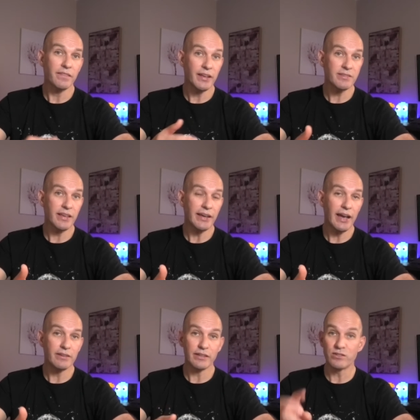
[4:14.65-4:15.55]
they say,
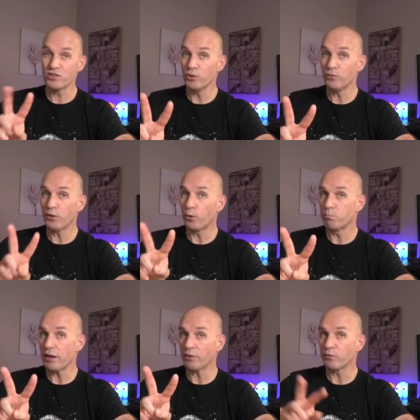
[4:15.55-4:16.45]
has a twofold
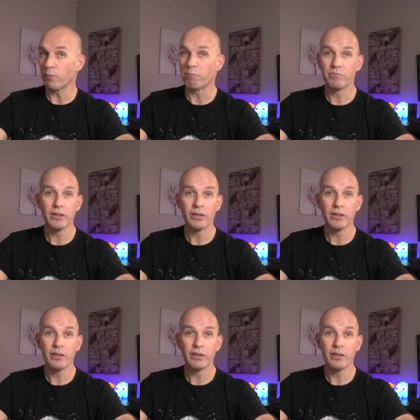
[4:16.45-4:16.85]
benefit.